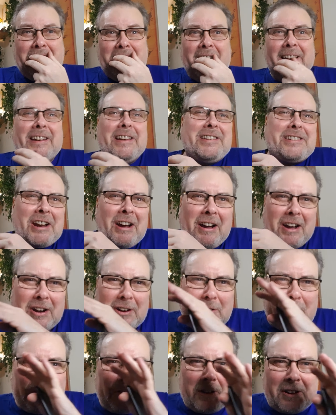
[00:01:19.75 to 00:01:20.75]
An
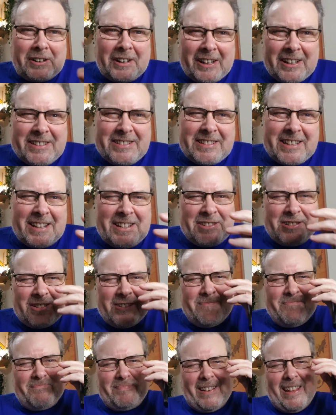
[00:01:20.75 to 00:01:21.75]
entire
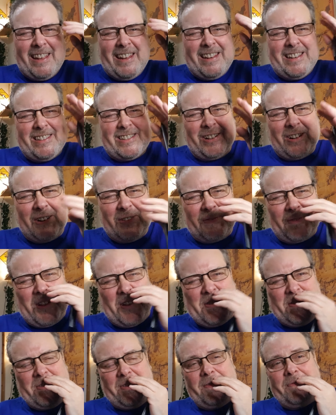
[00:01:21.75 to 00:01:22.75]
organisation playing Darvo.